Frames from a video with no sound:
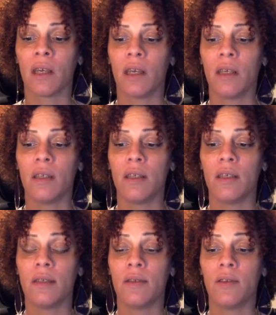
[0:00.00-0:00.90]
it
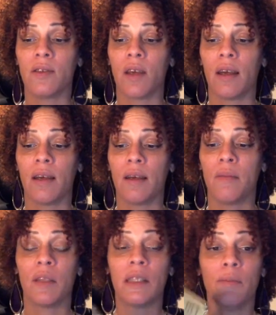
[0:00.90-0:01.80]
is
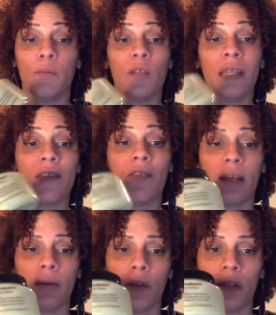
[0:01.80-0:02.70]

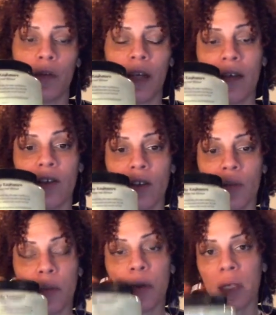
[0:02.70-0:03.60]
leaving, when I
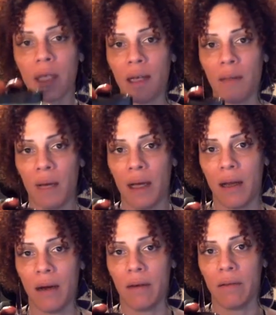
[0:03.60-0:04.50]
just put it in my
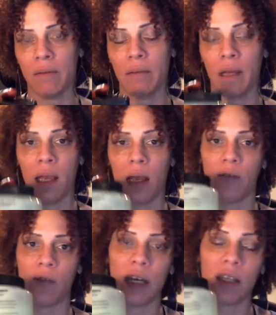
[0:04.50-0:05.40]
hair and
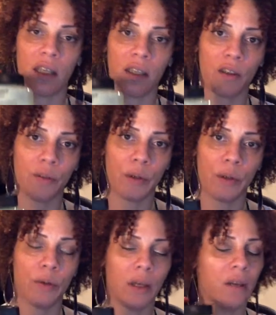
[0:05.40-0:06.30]
raked it
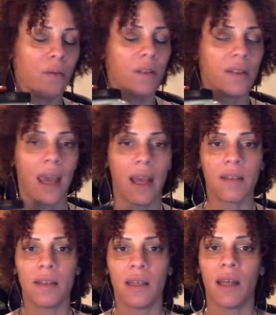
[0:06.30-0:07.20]
through, it was
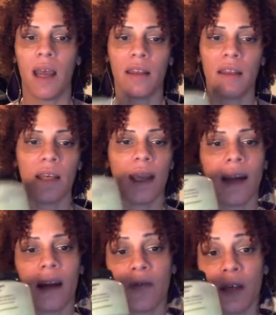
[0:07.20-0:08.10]
excellent. I think had
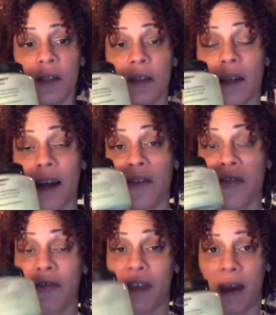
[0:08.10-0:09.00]
I rinsed it out
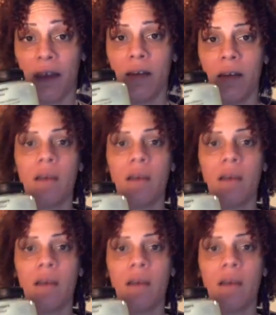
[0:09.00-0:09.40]
then,